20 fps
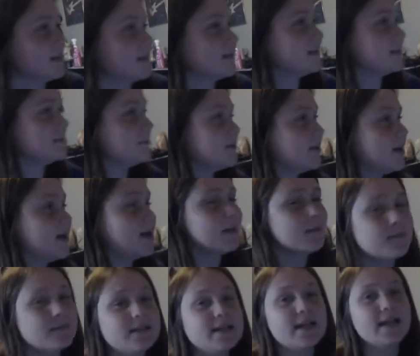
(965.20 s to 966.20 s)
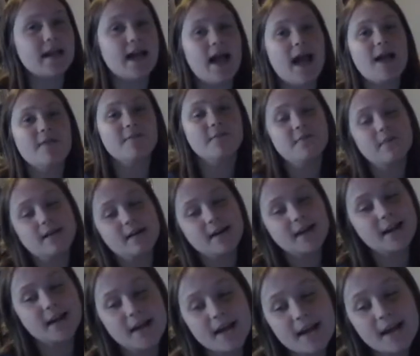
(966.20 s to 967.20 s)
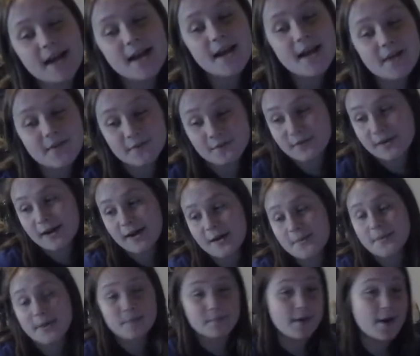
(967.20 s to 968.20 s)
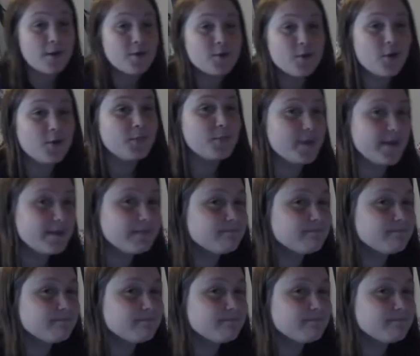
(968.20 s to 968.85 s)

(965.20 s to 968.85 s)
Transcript: sometimes, and I have a very, very big mouth on me.